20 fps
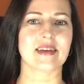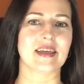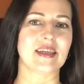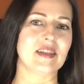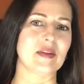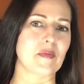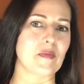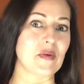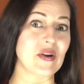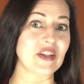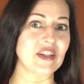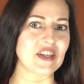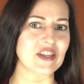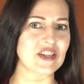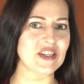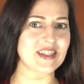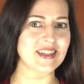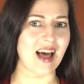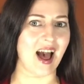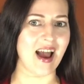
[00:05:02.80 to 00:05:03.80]
in the British
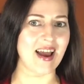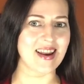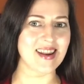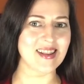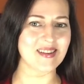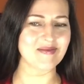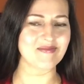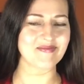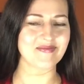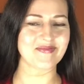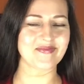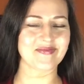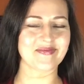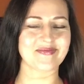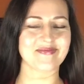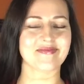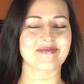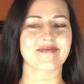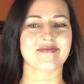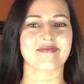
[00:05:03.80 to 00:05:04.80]
style.
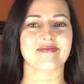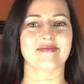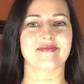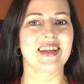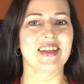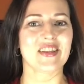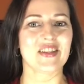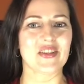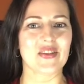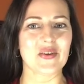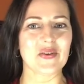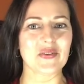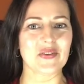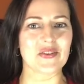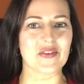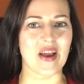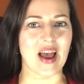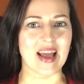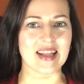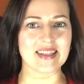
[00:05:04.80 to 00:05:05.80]
New
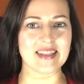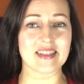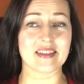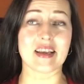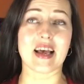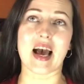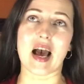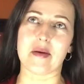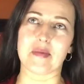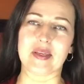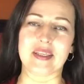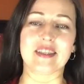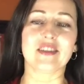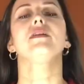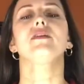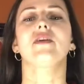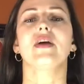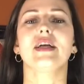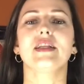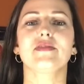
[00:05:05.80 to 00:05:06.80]
trends, I mean
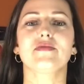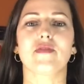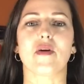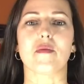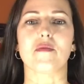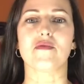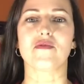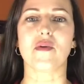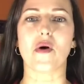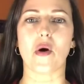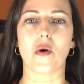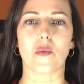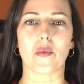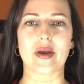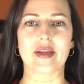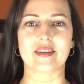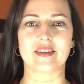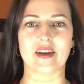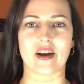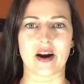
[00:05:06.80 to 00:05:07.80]
trends from
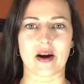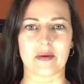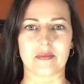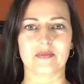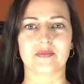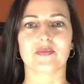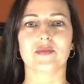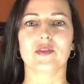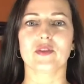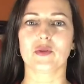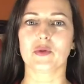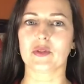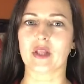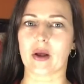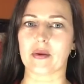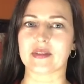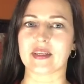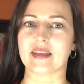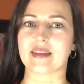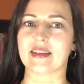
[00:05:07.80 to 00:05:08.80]
fall-winter
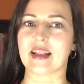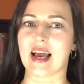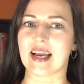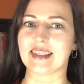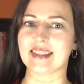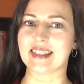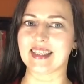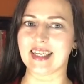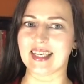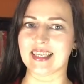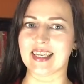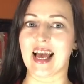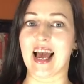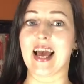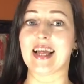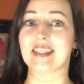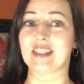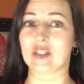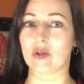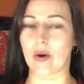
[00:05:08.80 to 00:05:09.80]
2019
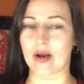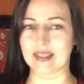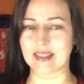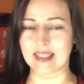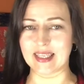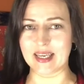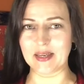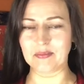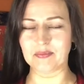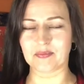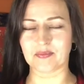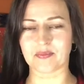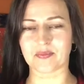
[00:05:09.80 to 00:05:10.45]
and 20.